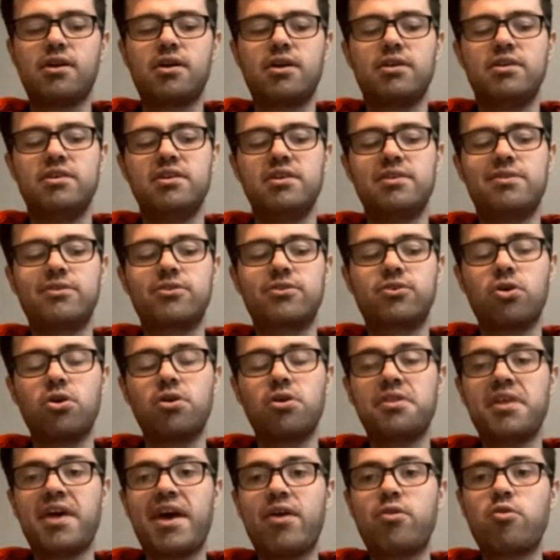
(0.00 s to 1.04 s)
You need to go
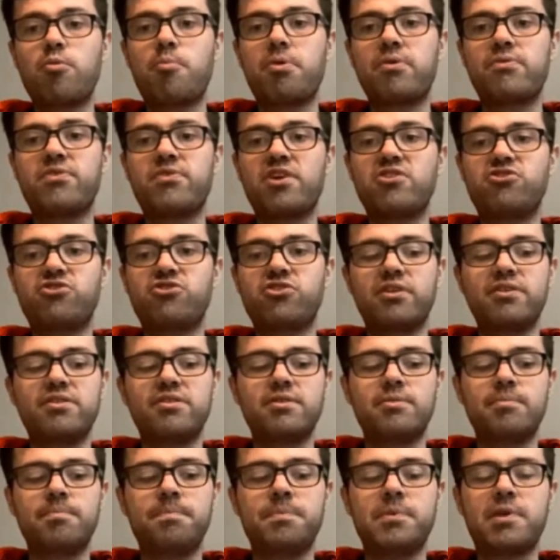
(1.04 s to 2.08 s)
in there with
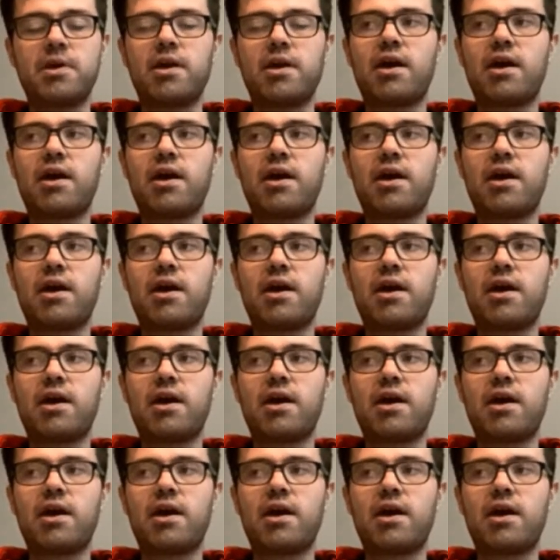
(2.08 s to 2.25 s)
professionalism